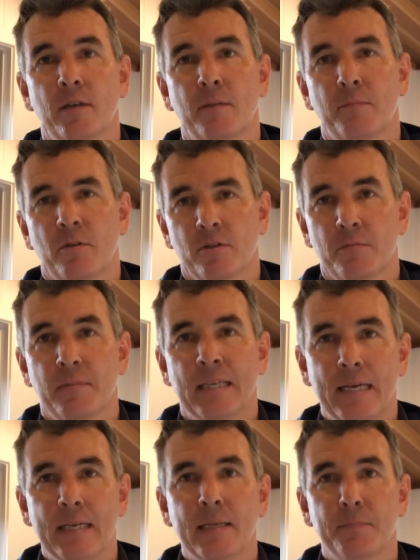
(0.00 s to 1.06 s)
approximately
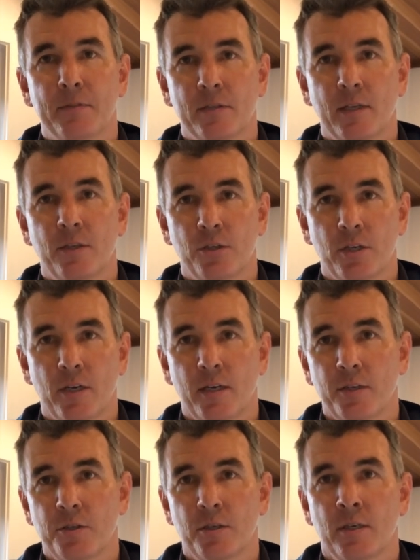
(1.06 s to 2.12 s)
80%
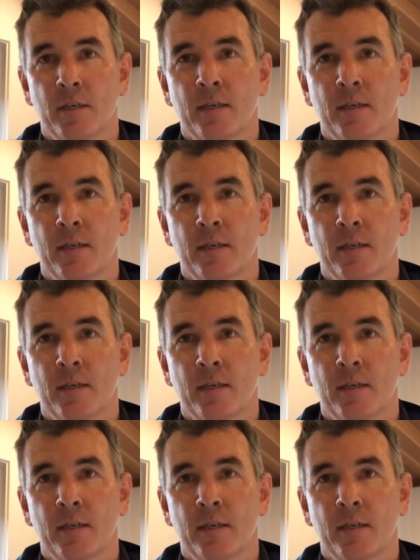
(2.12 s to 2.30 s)
charge.